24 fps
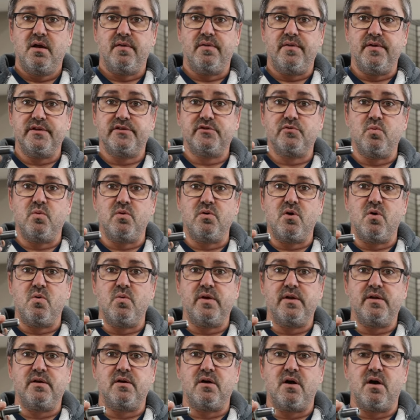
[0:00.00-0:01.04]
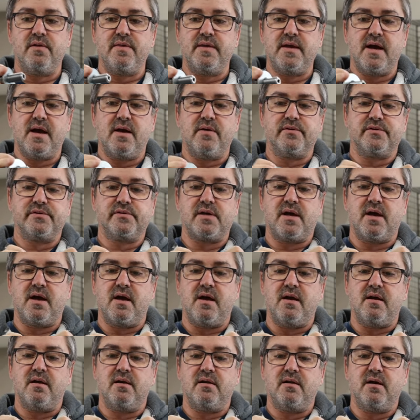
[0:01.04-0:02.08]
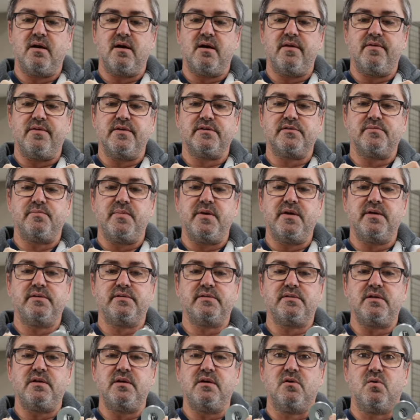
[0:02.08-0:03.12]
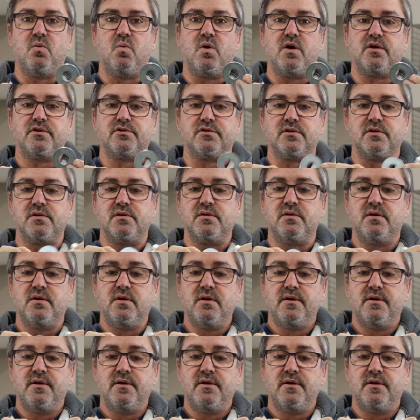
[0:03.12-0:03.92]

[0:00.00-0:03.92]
this will go in on the outside. Uh, this big steel washer